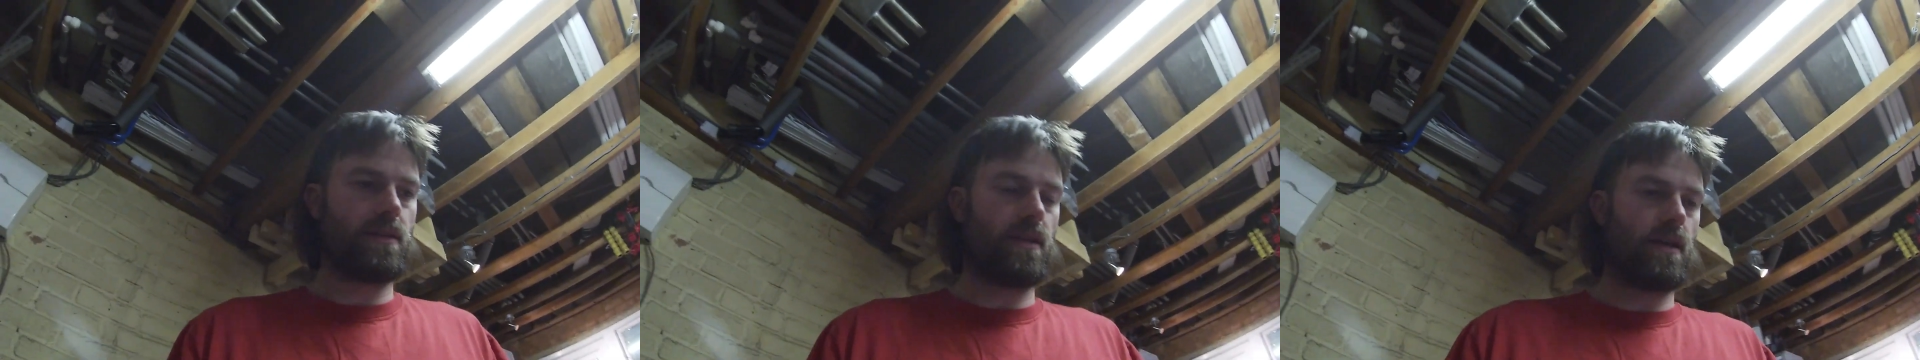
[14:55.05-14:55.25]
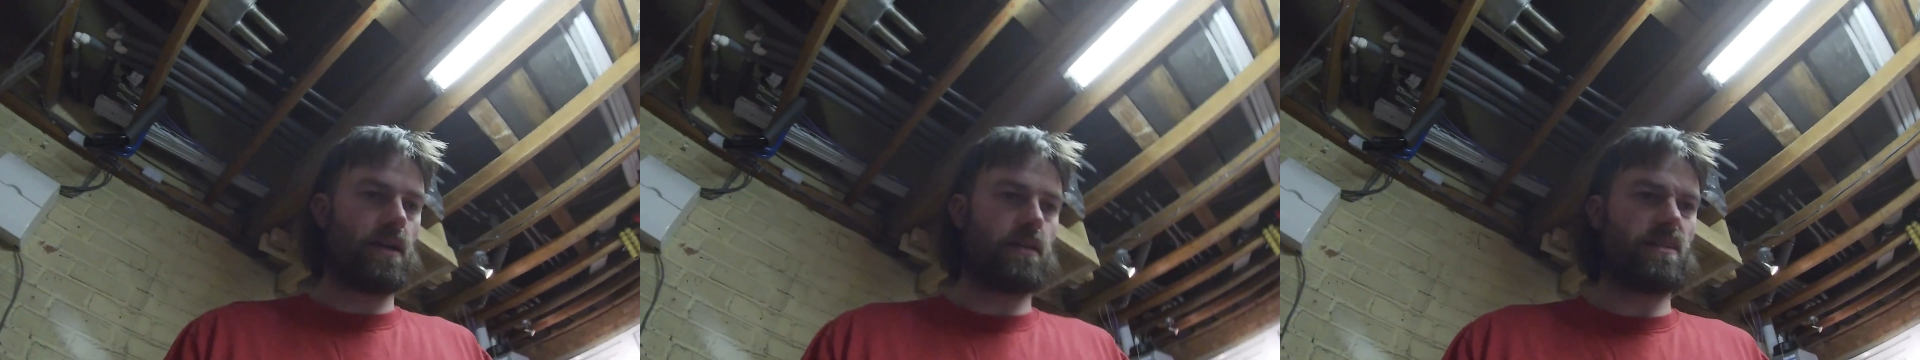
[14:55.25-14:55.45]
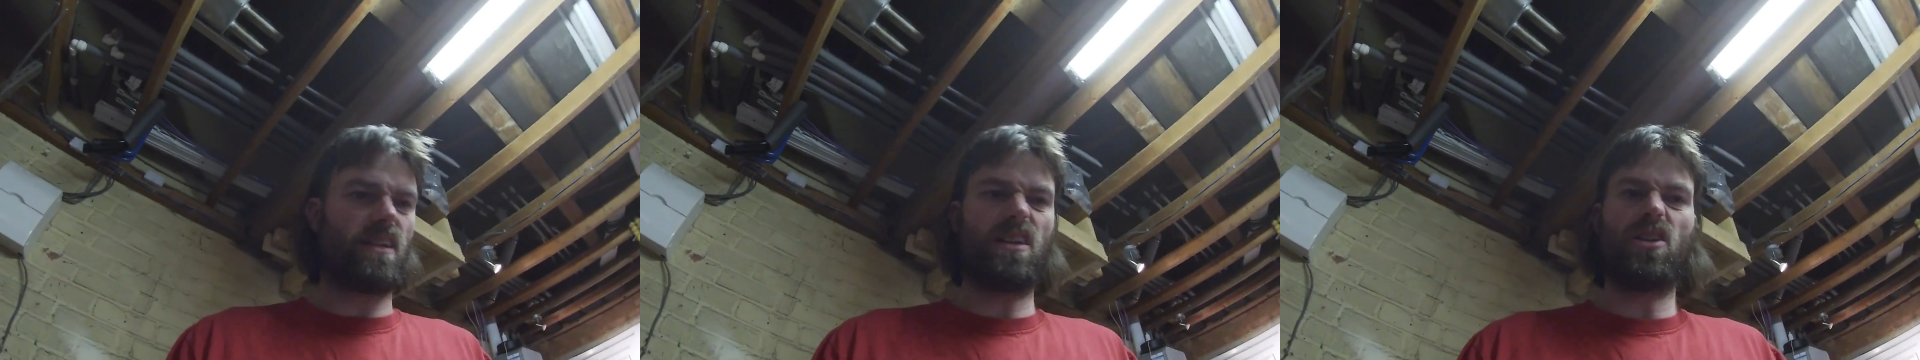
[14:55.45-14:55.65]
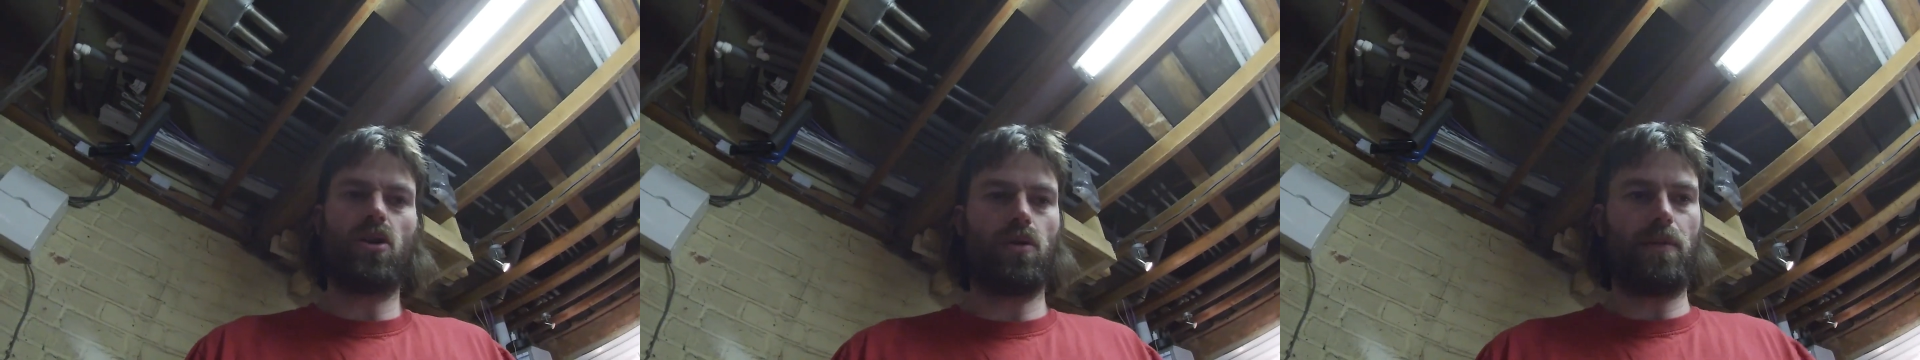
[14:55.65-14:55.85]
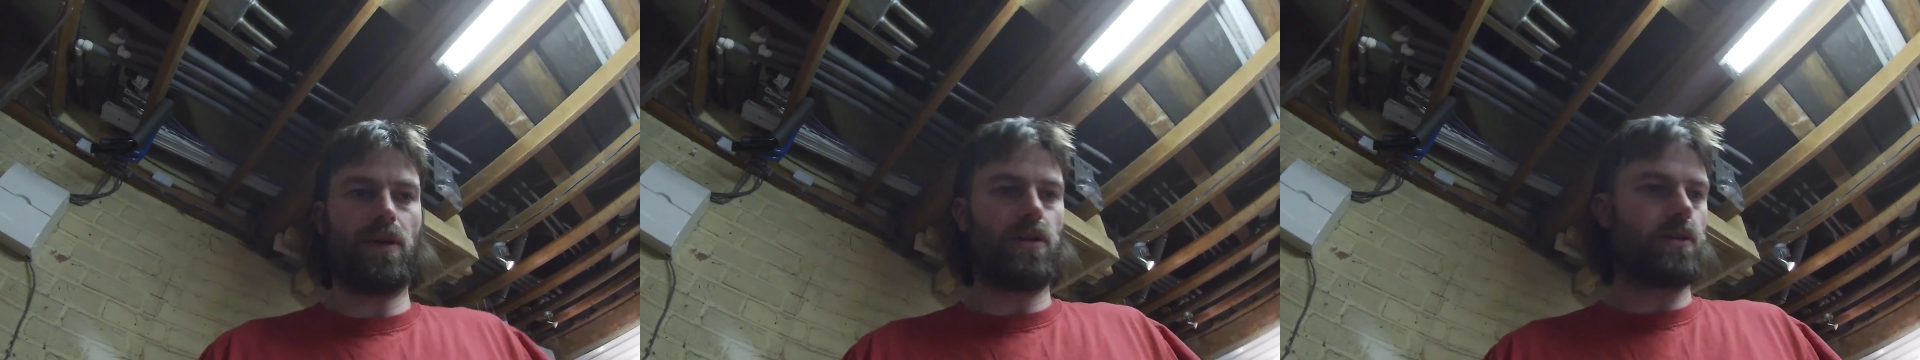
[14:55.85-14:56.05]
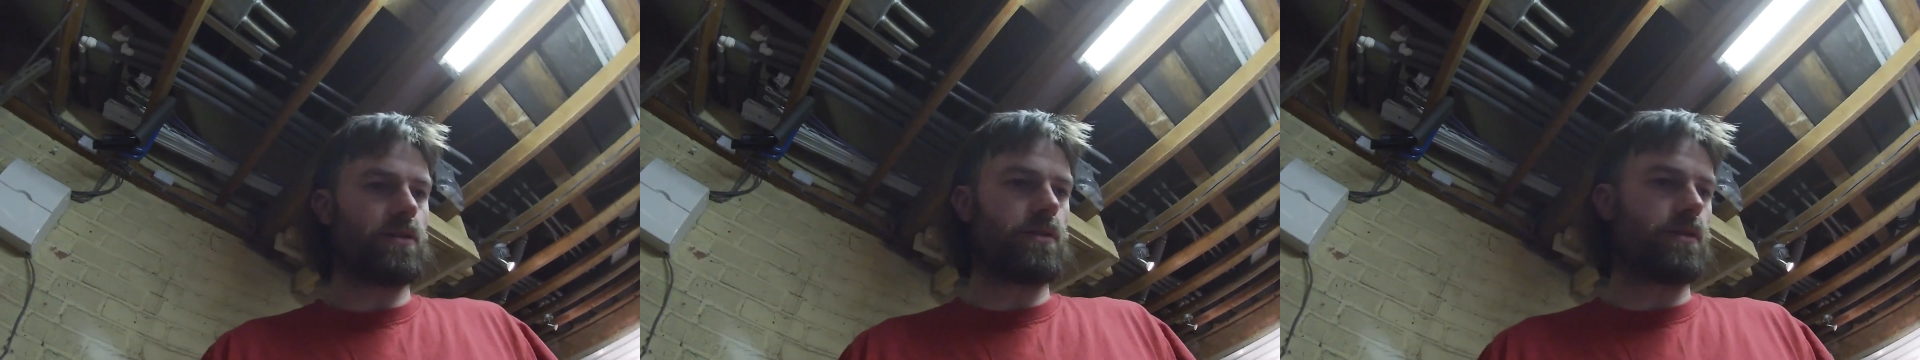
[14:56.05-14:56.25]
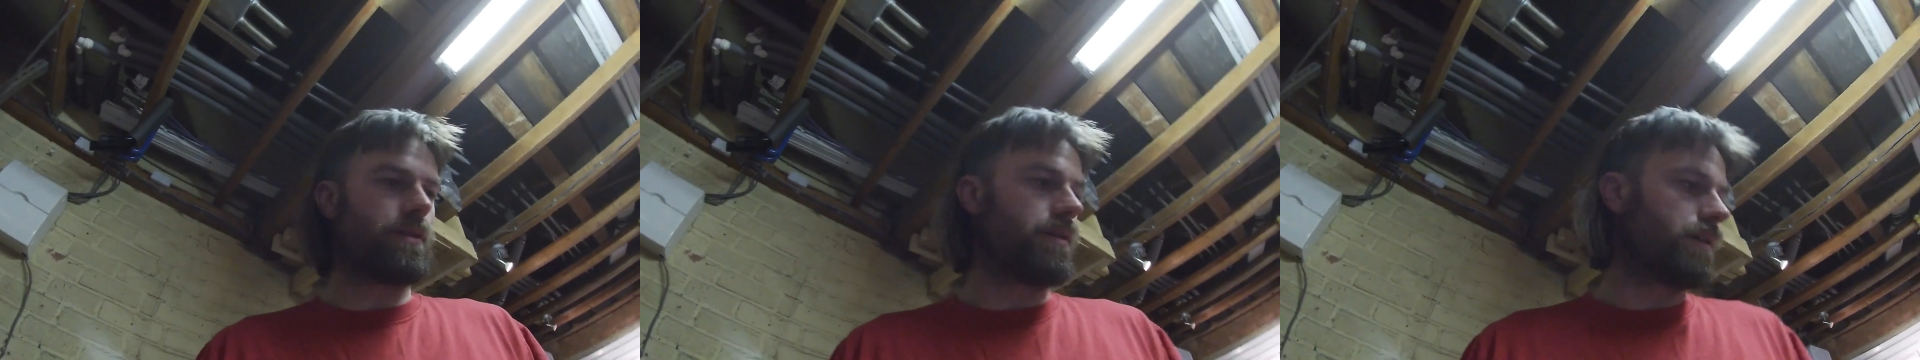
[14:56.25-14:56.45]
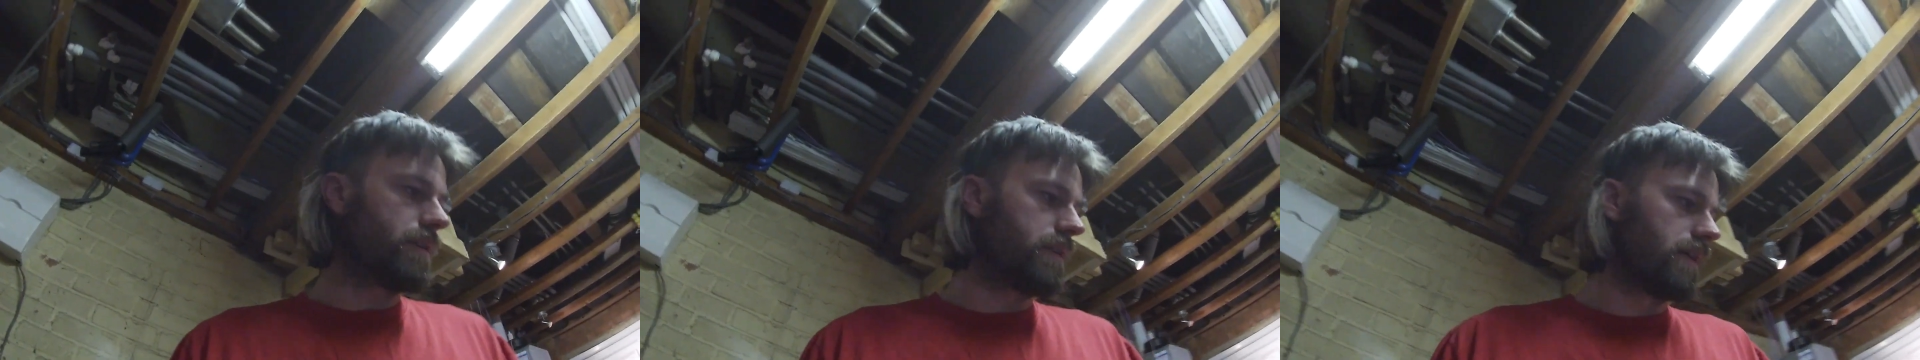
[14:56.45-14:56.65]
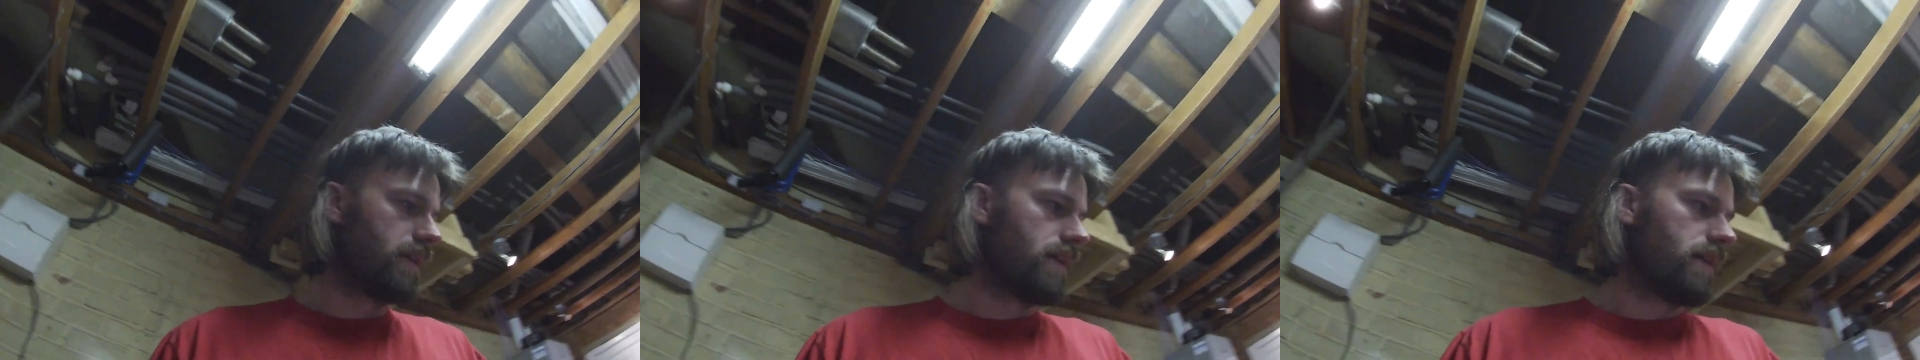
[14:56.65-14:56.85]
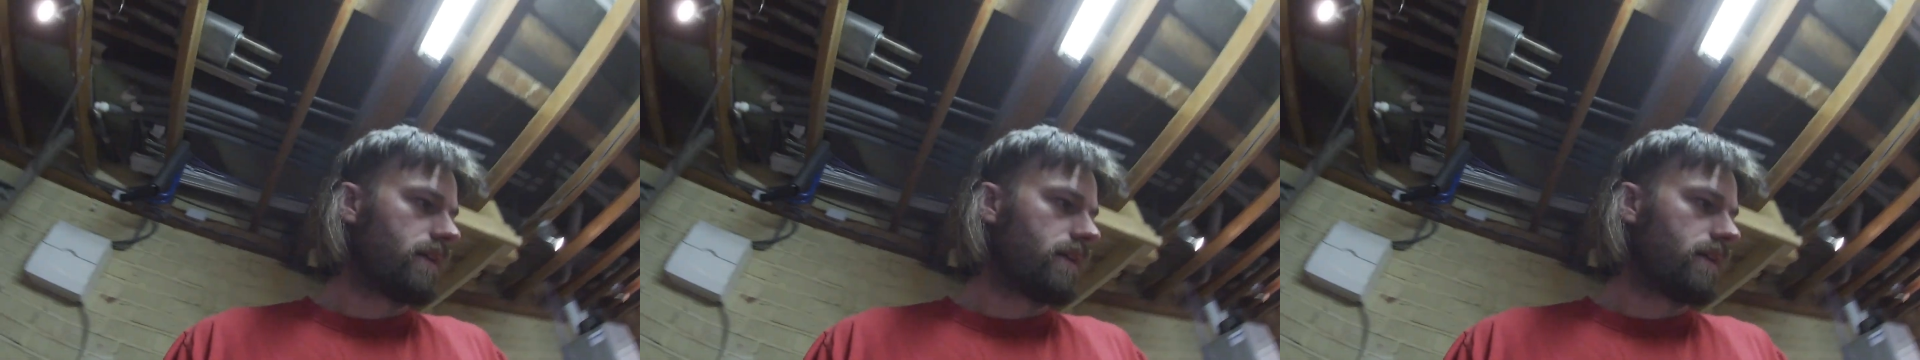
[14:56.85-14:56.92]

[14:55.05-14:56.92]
Done a little bit looking online.